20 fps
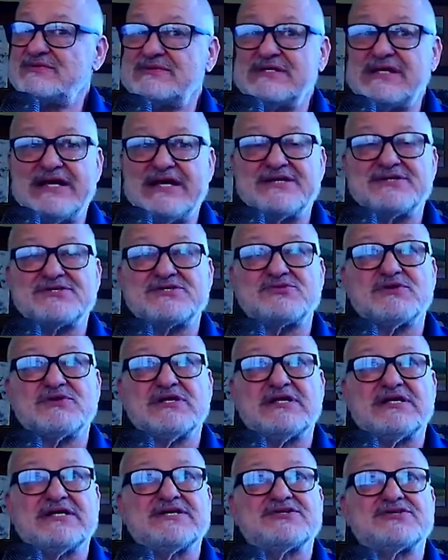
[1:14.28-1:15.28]
it's
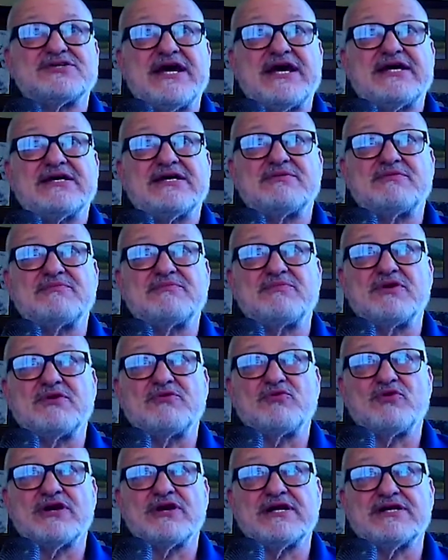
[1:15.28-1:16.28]
really sad, but
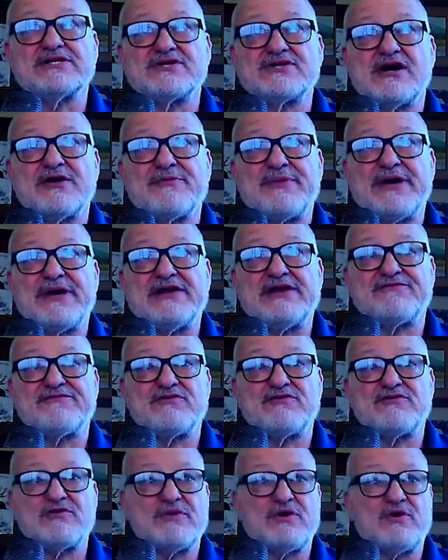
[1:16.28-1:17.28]
we're going to talk about it
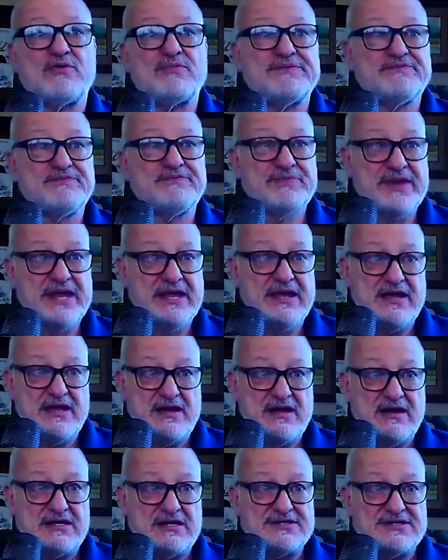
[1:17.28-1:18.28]
for a moment.
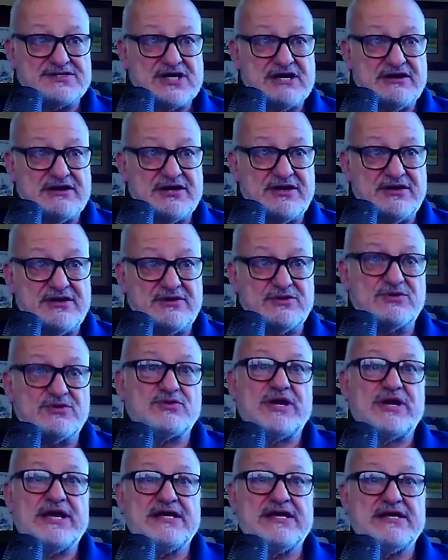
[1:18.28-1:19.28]
Ontario
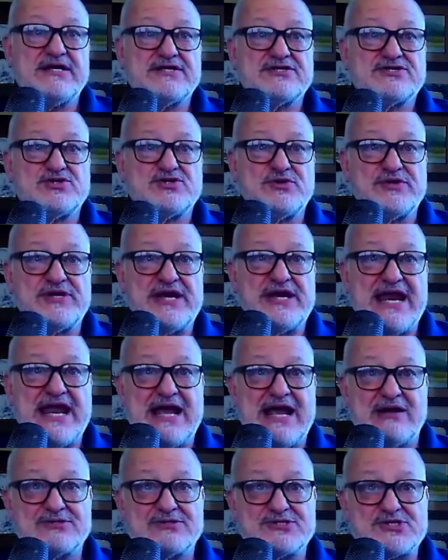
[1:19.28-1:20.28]
to
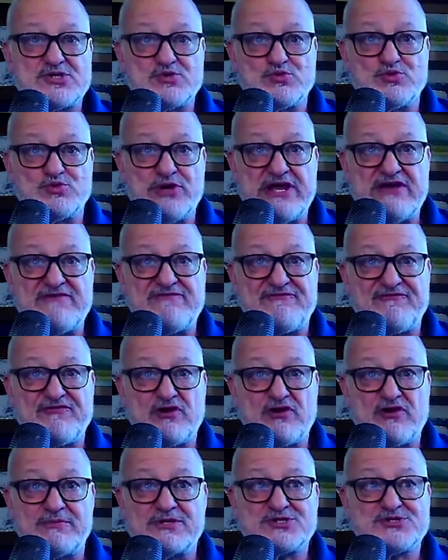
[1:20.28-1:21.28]
announced
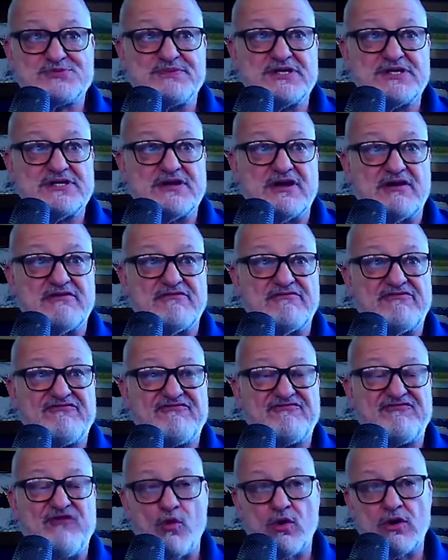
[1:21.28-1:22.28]
refurbishment of
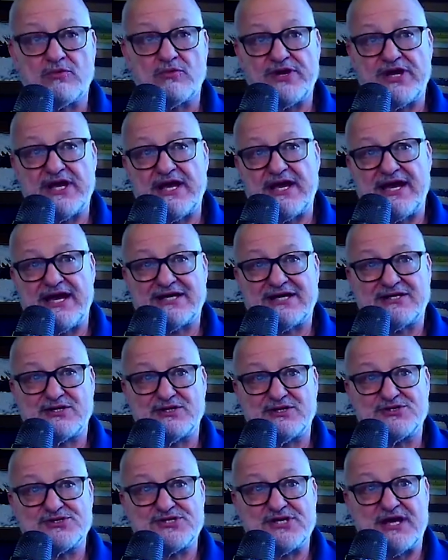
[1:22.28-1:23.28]
four
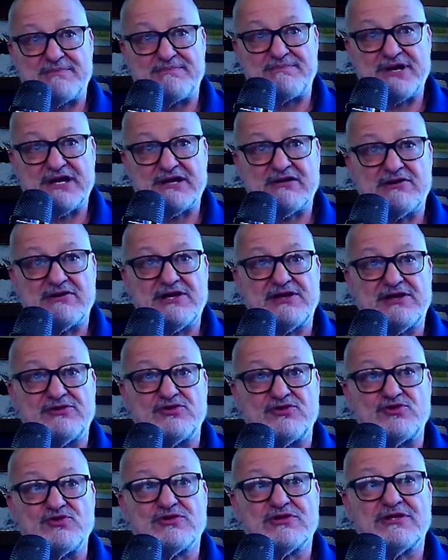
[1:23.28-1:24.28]
reactors at Pickering
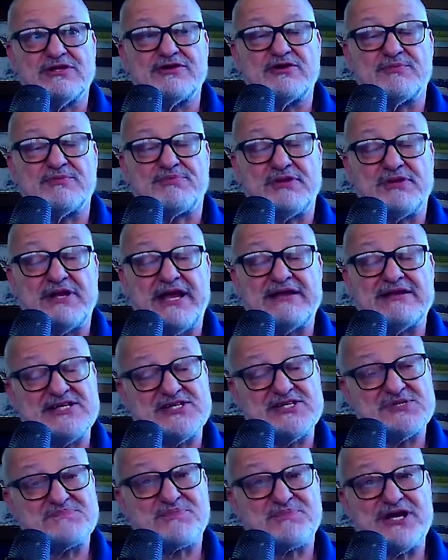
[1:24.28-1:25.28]
Nuclear Plant.
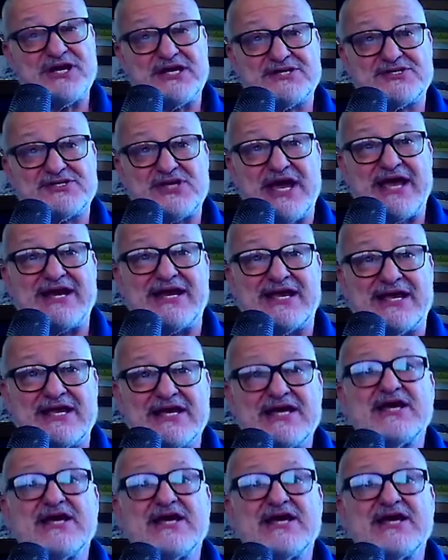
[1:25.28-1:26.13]
This is pretty exciting.